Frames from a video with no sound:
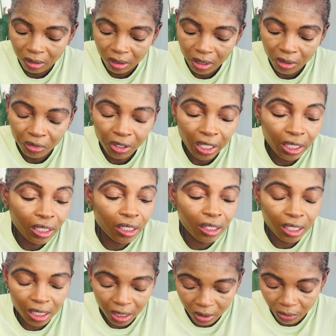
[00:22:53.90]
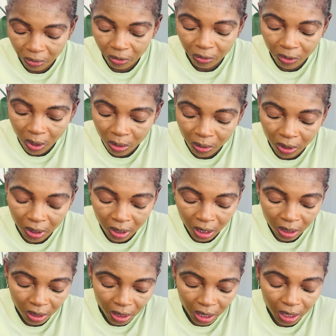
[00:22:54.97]
I've had this
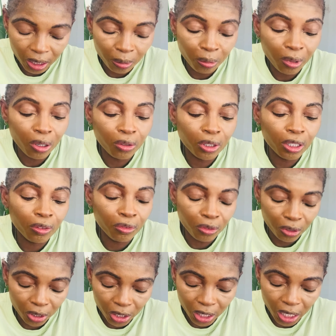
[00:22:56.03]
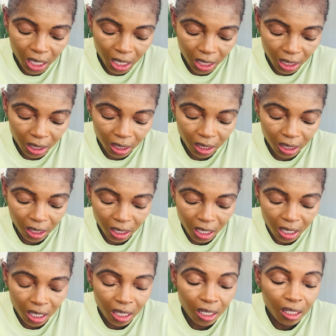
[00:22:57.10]
setting powder for years.
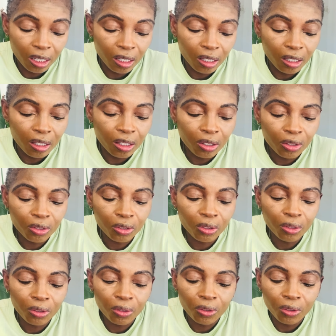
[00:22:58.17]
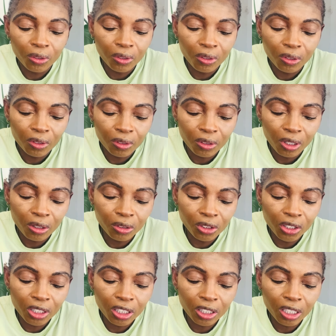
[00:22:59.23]
So I'll
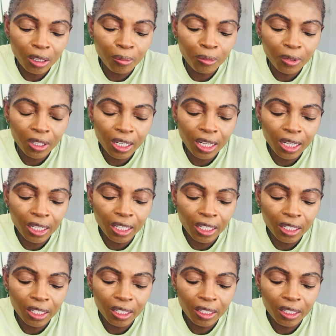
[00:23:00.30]
just apply